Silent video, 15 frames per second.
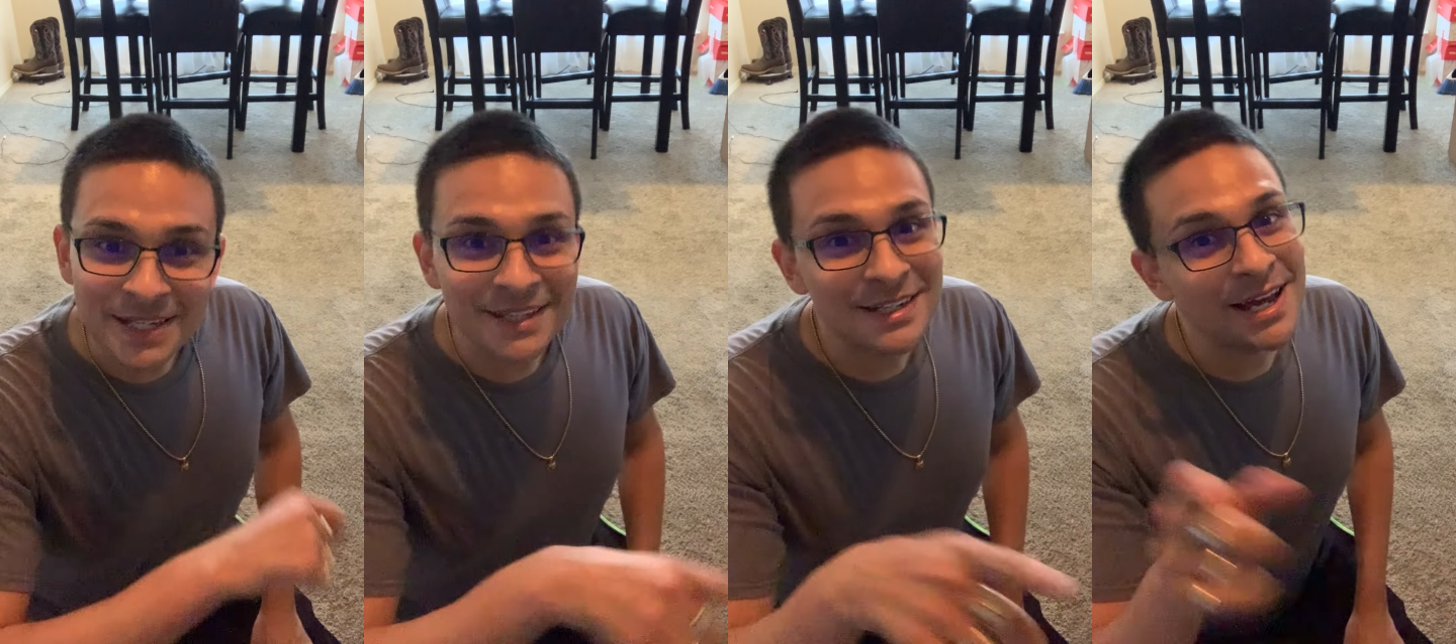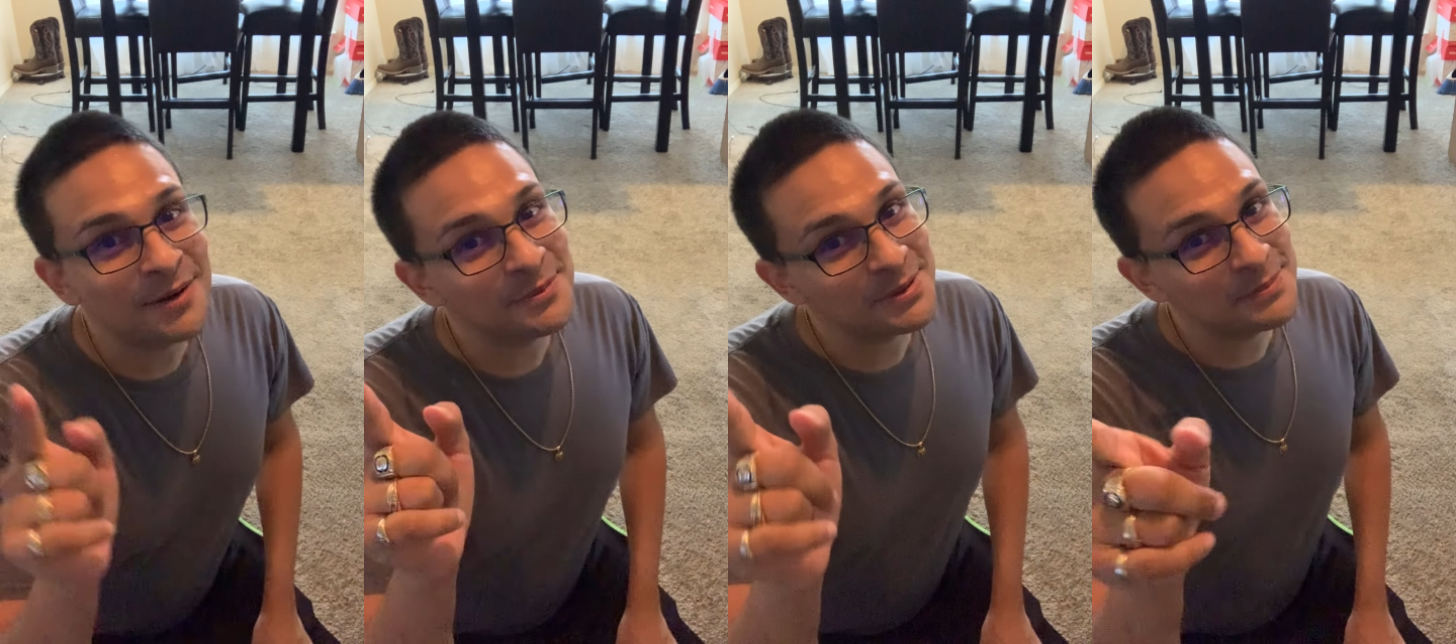And
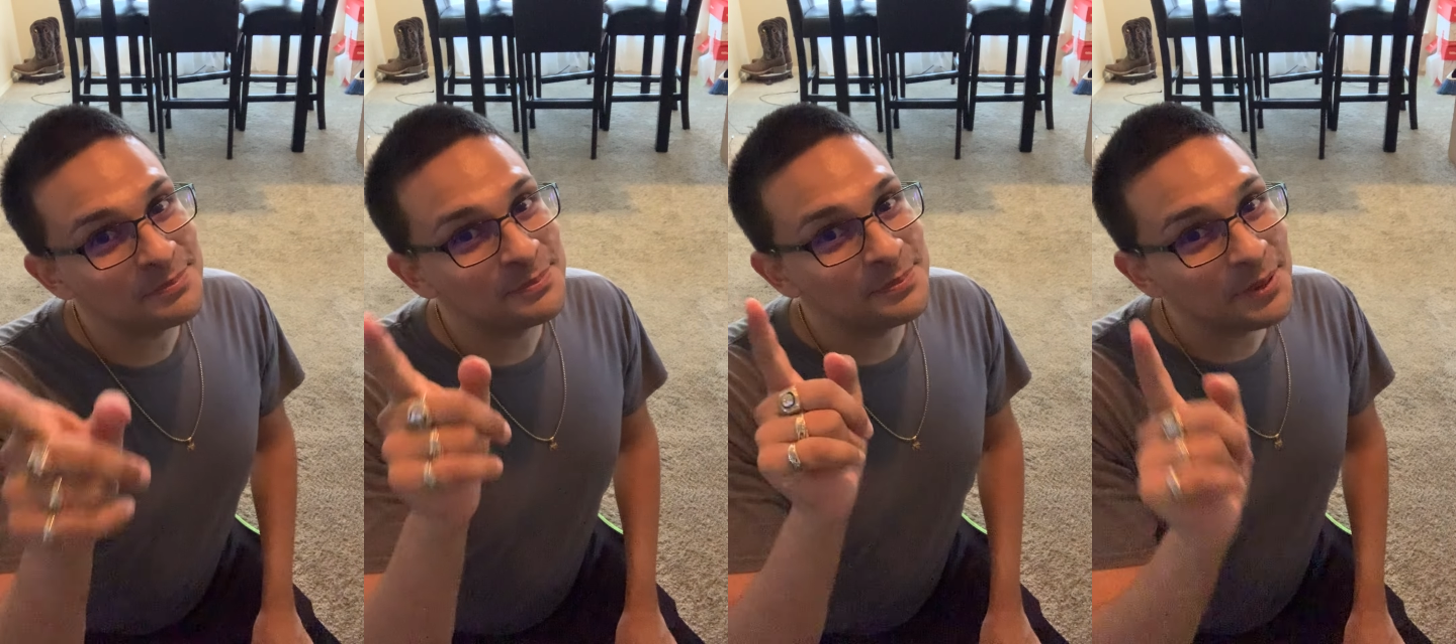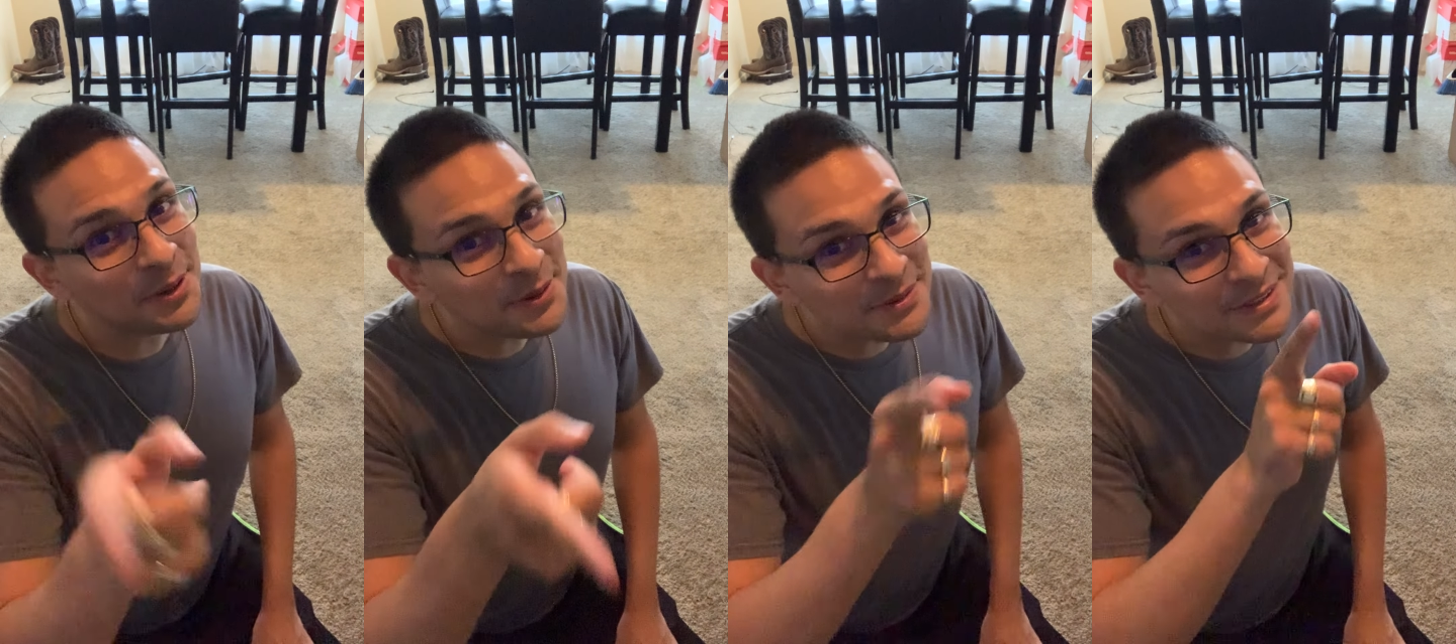now we
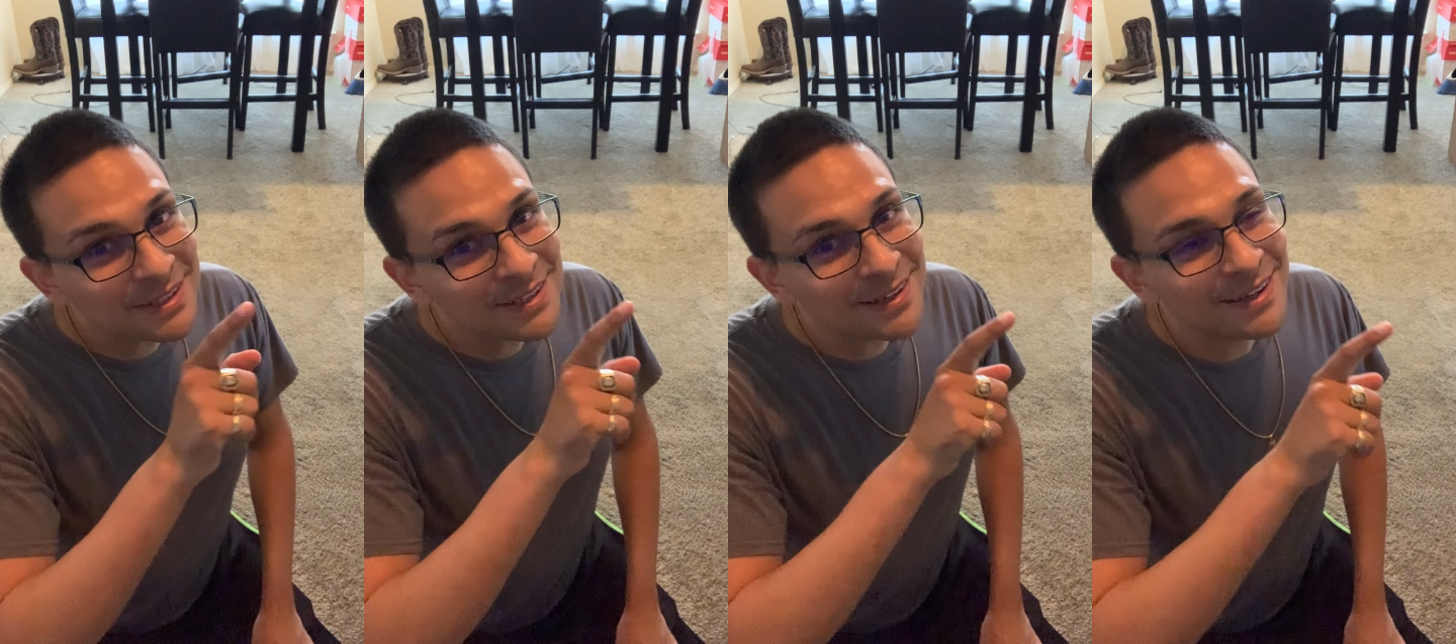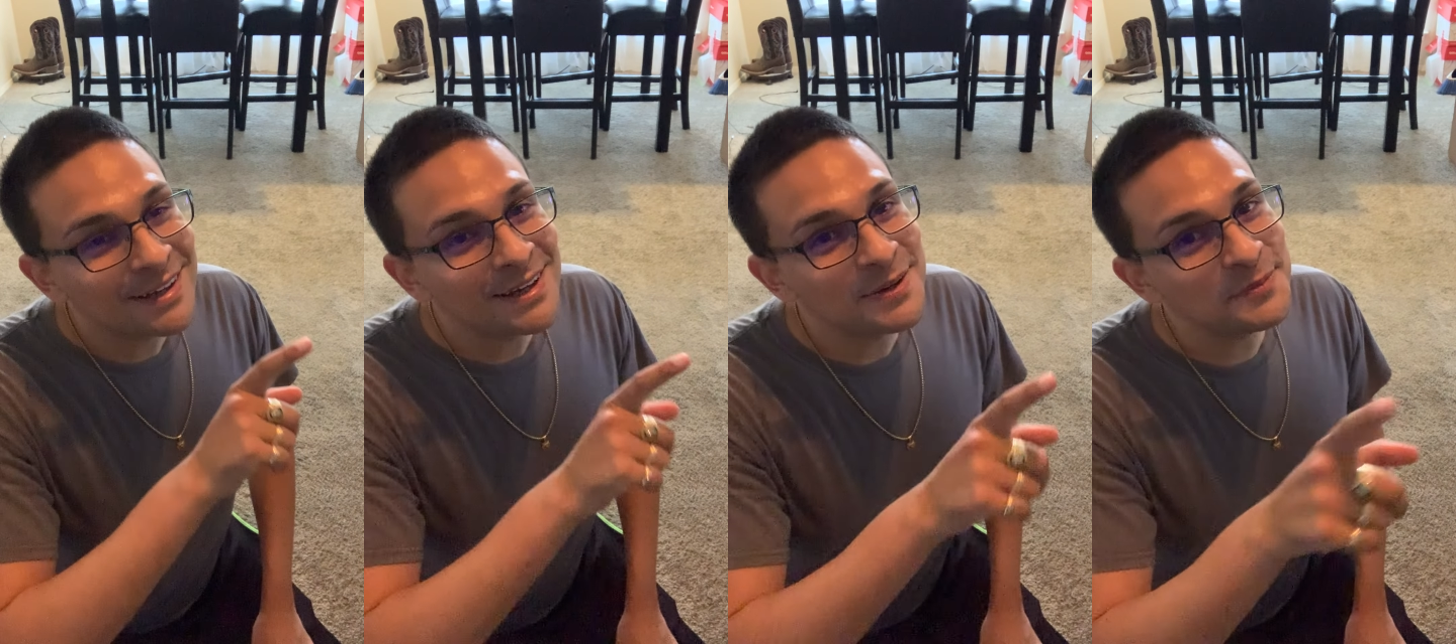both
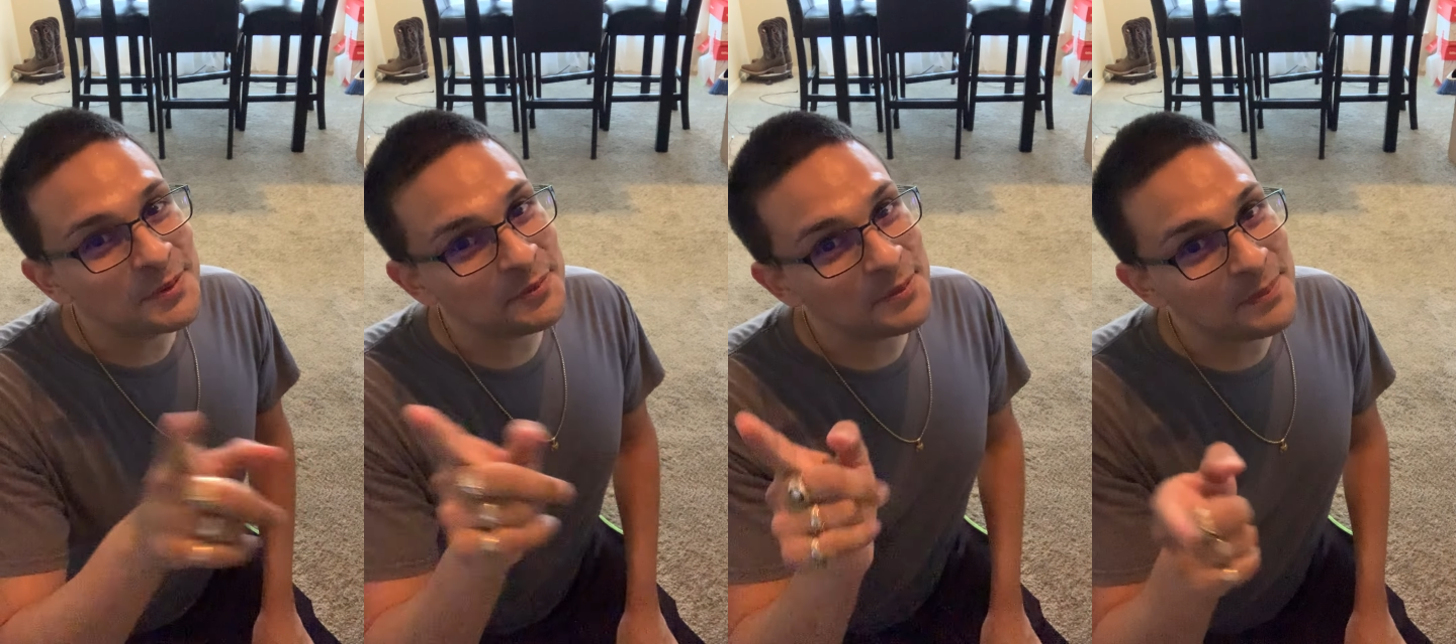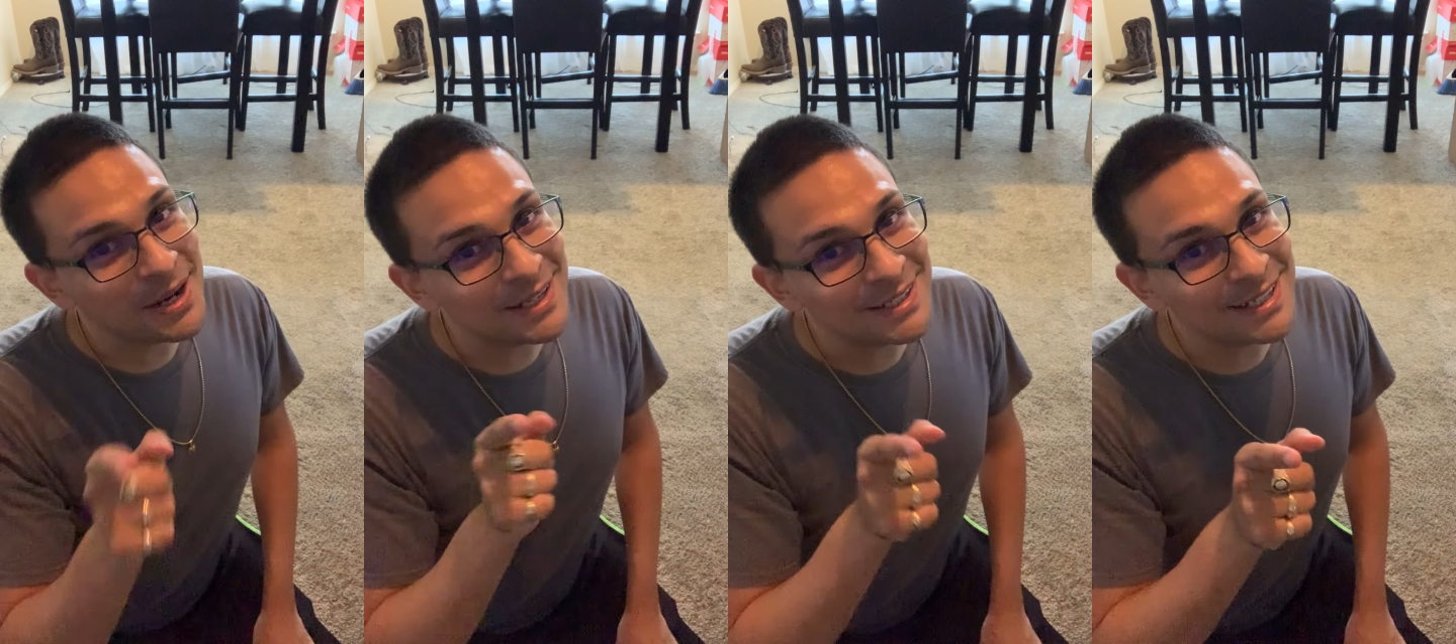were
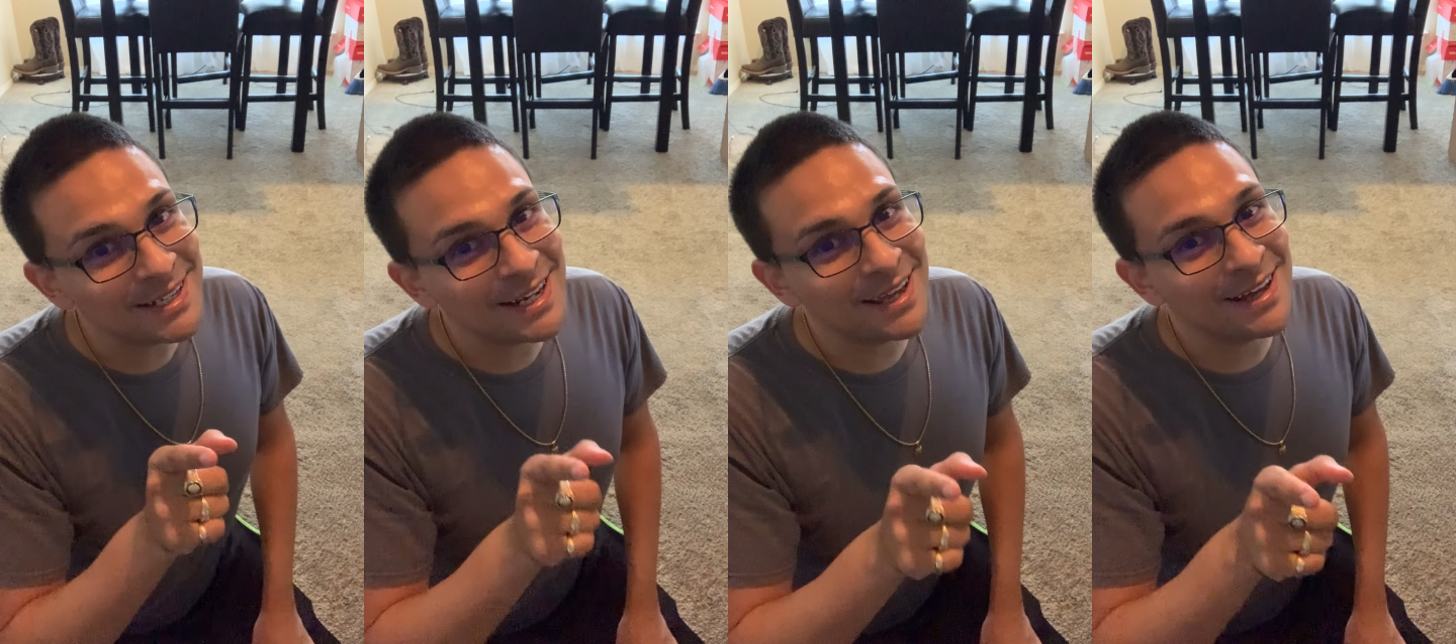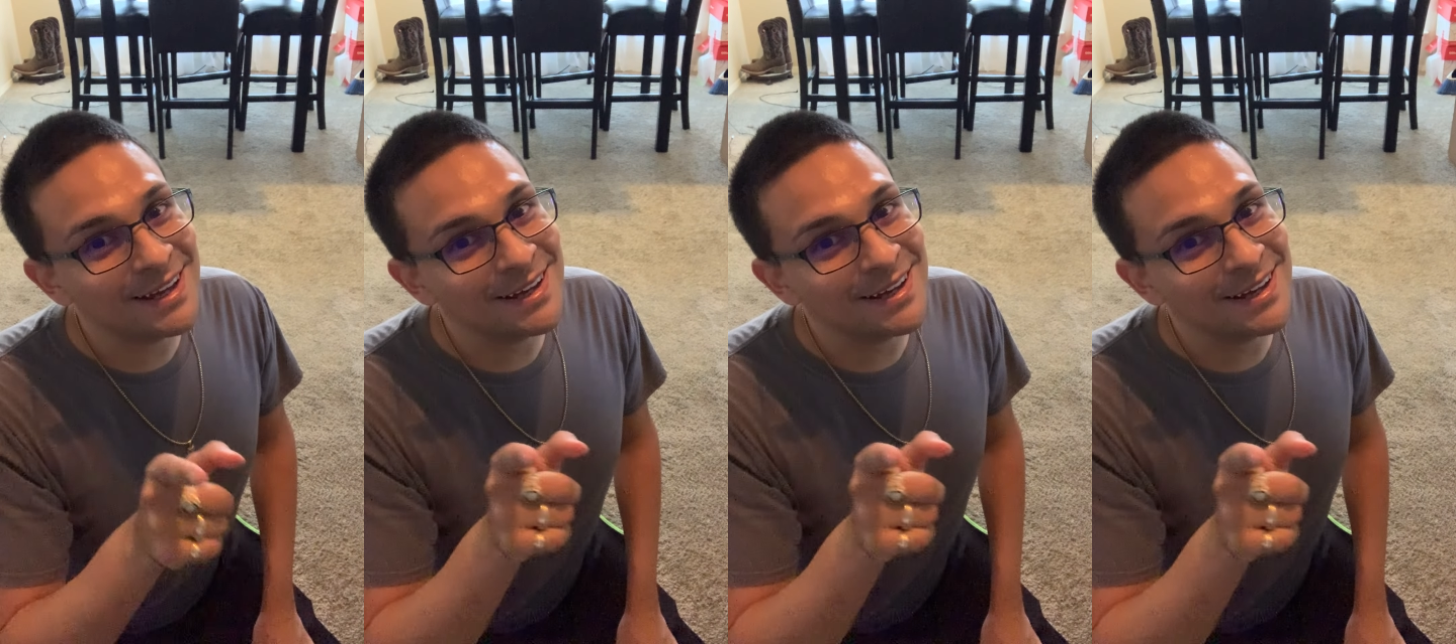reminded.